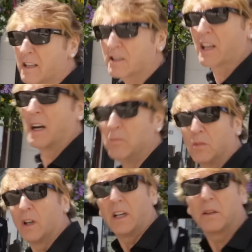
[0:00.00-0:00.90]
has
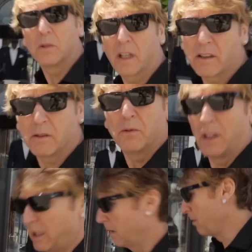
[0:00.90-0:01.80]
come where we're going
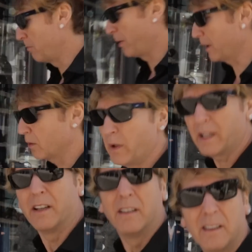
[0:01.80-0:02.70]
to pick the winner.